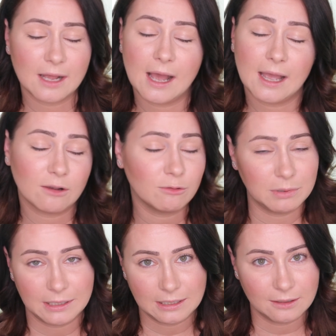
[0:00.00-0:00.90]
I
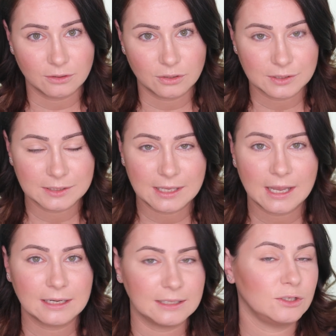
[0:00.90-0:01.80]
completely
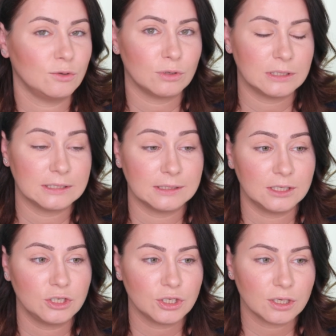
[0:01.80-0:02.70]
understand, it's your
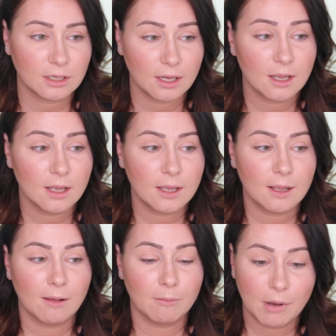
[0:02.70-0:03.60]
decision.
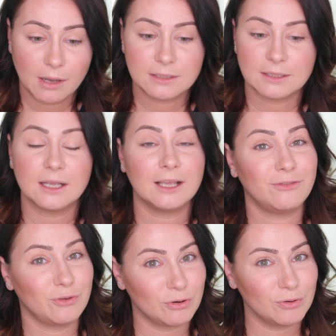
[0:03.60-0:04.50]
But
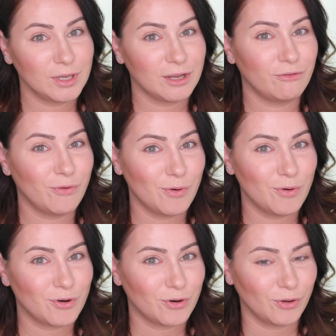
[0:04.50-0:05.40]
if you're looking
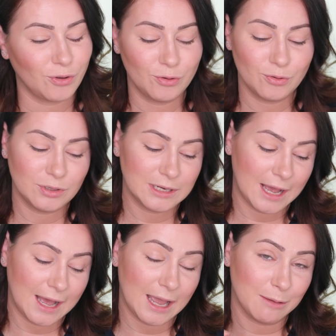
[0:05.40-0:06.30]
for a good
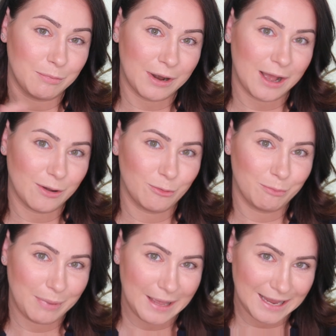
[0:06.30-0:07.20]
eyebrow
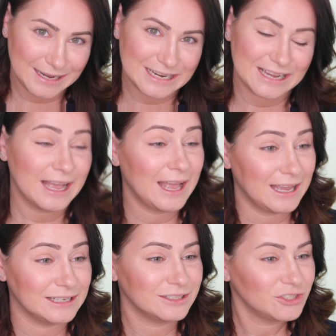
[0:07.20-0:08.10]
pen
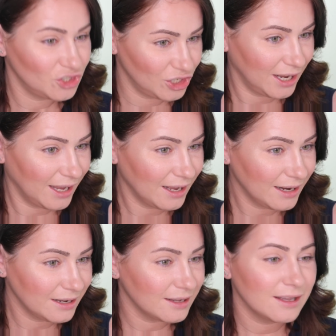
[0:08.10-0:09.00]
and
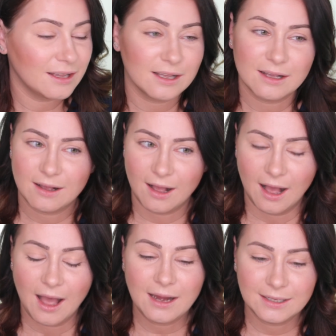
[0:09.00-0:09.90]
gel,
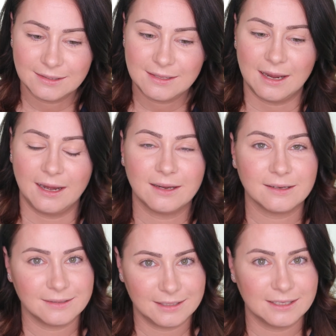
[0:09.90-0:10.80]
I think
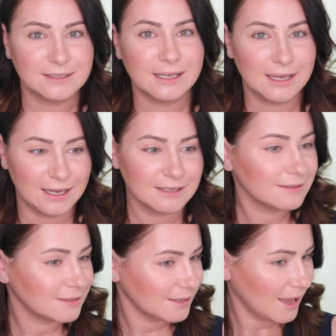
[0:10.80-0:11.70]
this
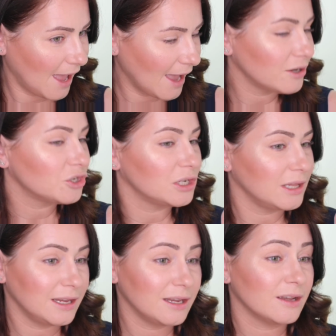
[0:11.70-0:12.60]
is
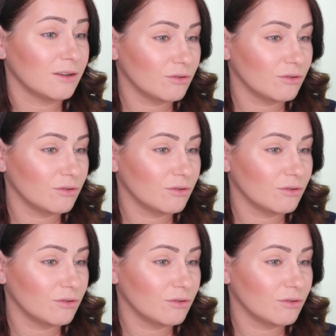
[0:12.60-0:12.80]
actually